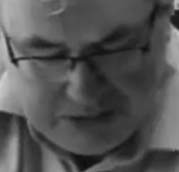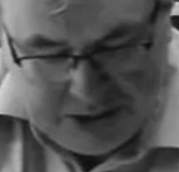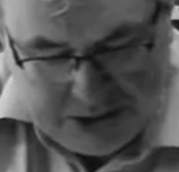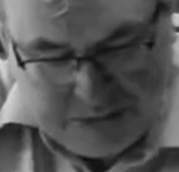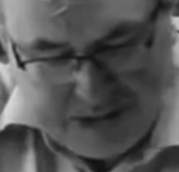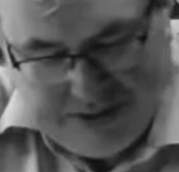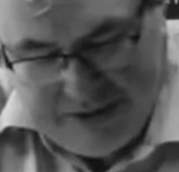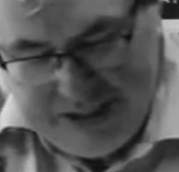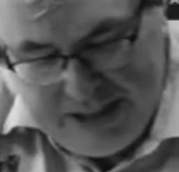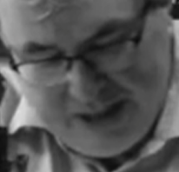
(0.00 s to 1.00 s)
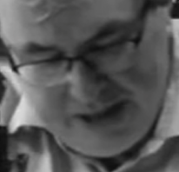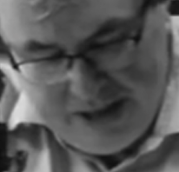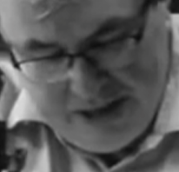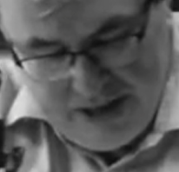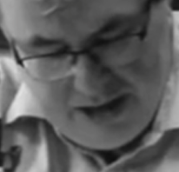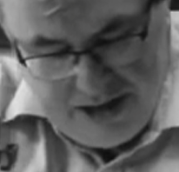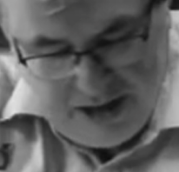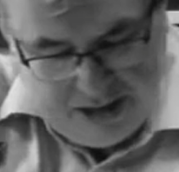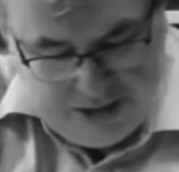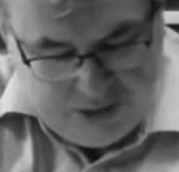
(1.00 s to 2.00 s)
being Spike Lee
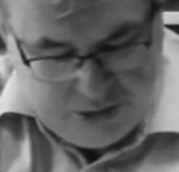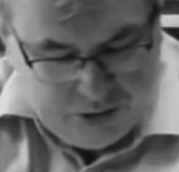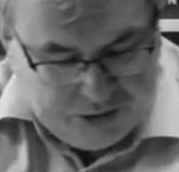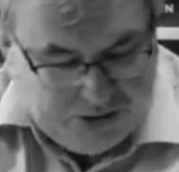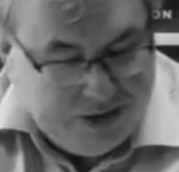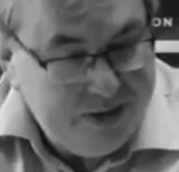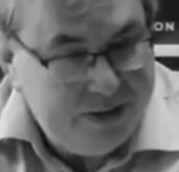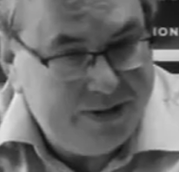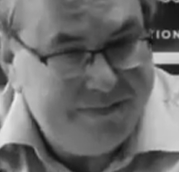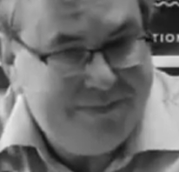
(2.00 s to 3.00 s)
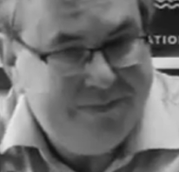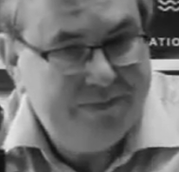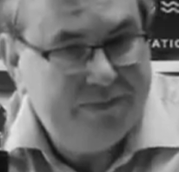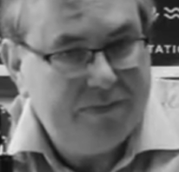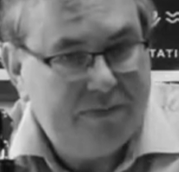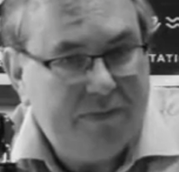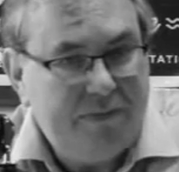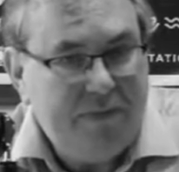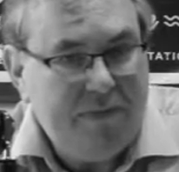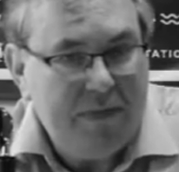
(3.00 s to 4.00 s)
and John Singleton,
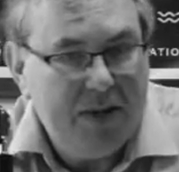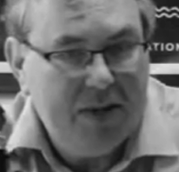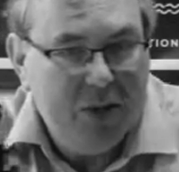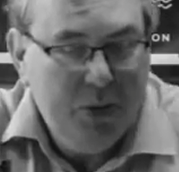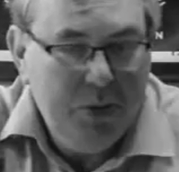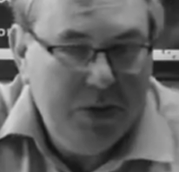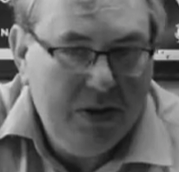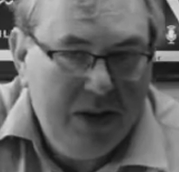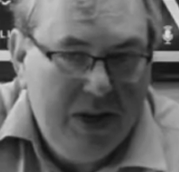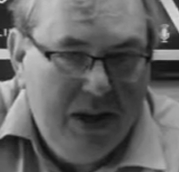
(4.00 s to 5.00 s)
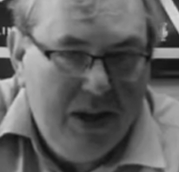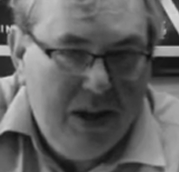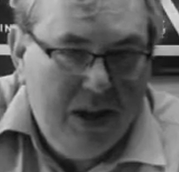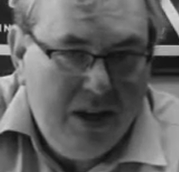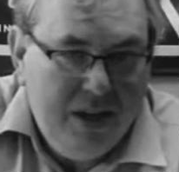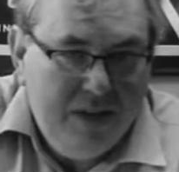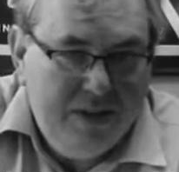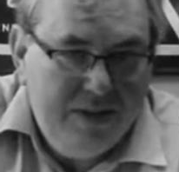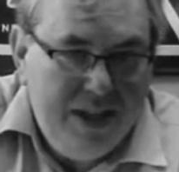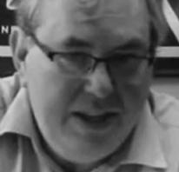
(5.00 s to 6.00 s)
who
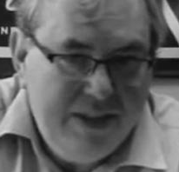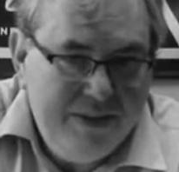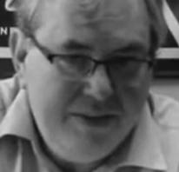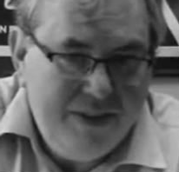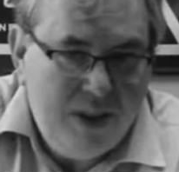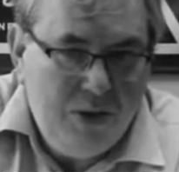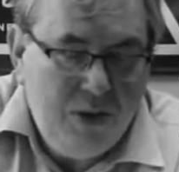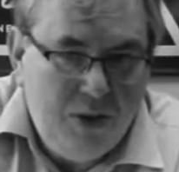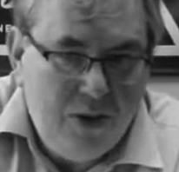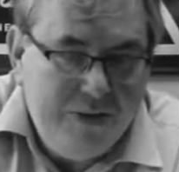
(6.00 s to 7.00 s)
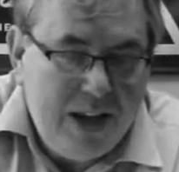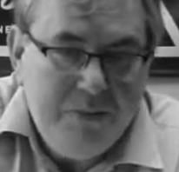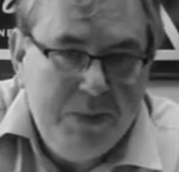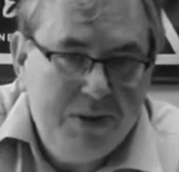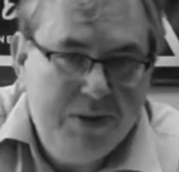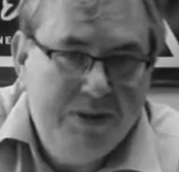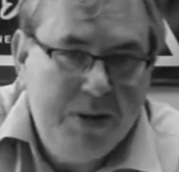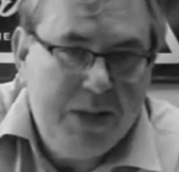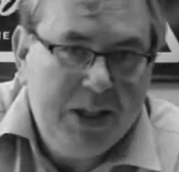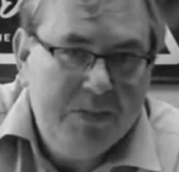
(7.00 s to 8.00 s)
take a lot of elements of the
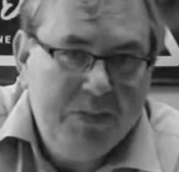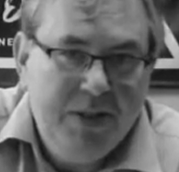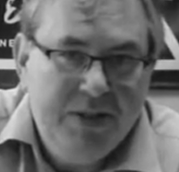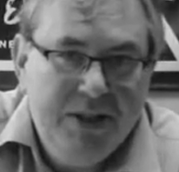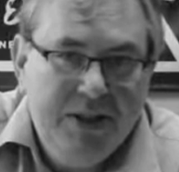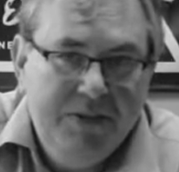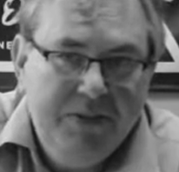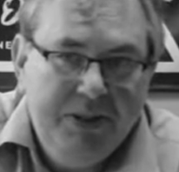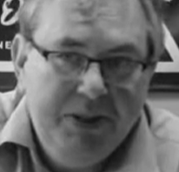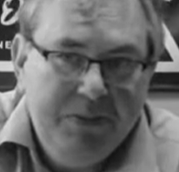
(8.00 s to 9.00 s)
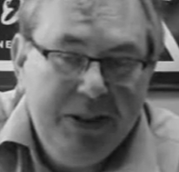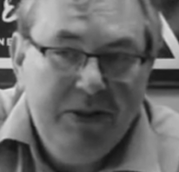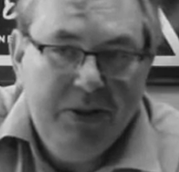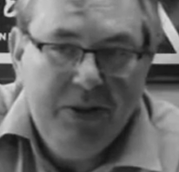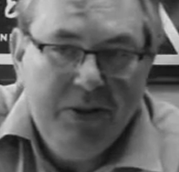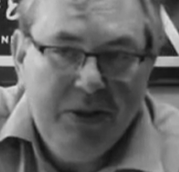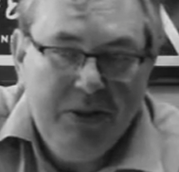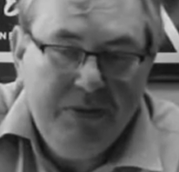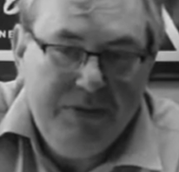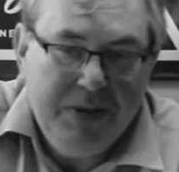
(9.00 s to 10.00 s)
Blaxploitation films into their
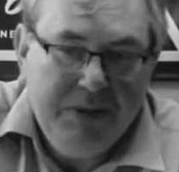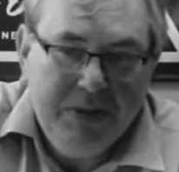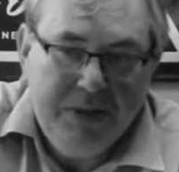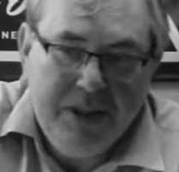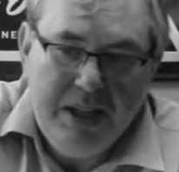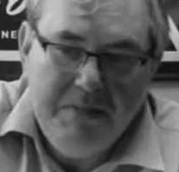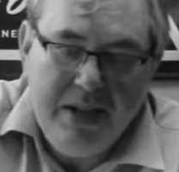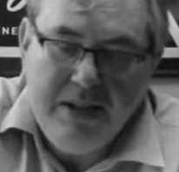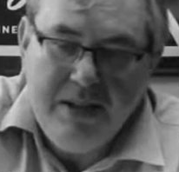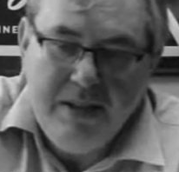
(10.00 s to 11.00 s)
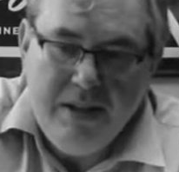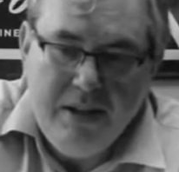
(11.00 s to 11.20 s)
own films that they make,